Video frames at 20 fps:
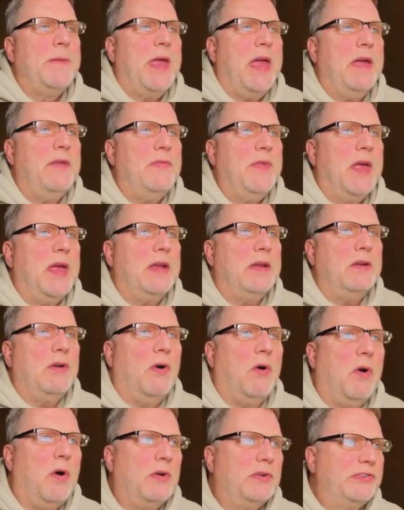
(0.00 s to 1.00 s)
And then
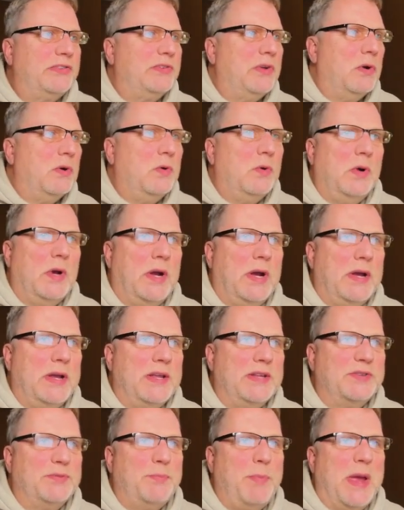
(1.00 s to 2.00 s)
also
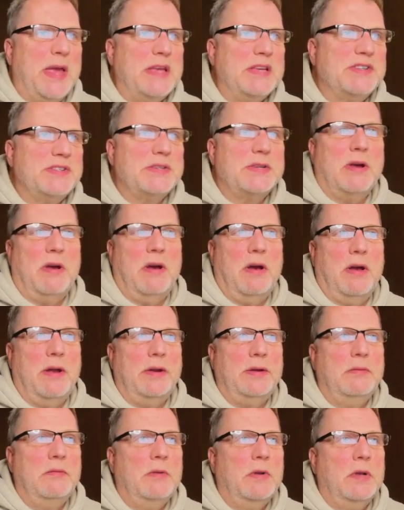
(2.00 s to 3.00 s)
it's based
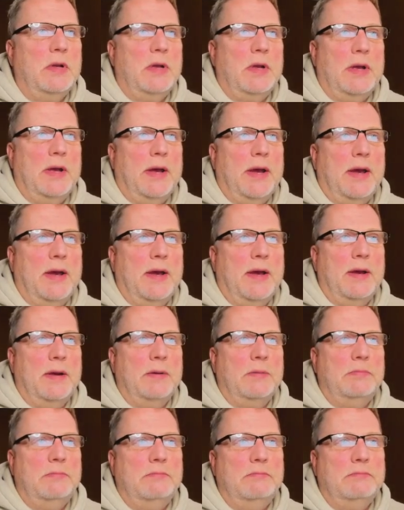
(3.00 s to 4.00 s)
on
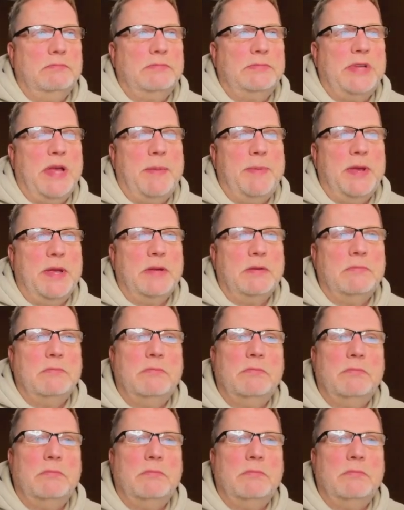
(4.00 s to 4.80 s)
Debian